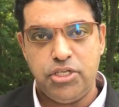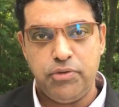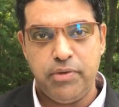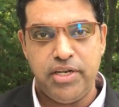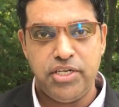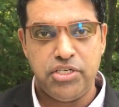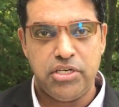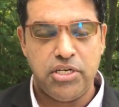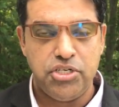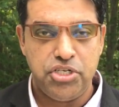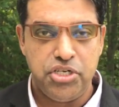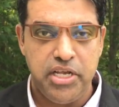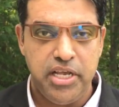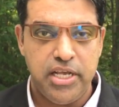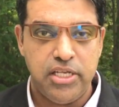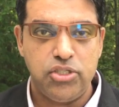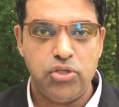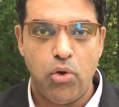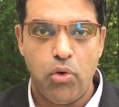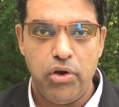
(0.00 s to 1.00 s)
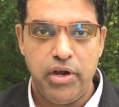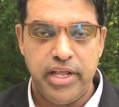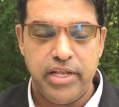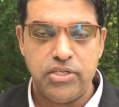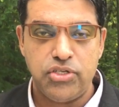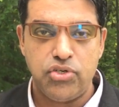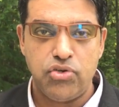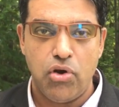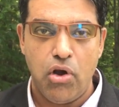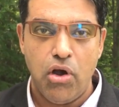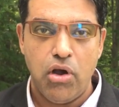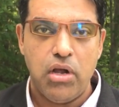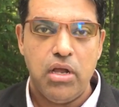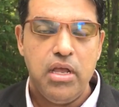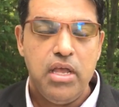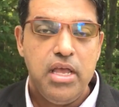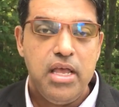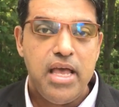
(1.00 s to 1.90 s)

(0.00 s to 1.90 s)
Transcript: situation, and she is holding strong.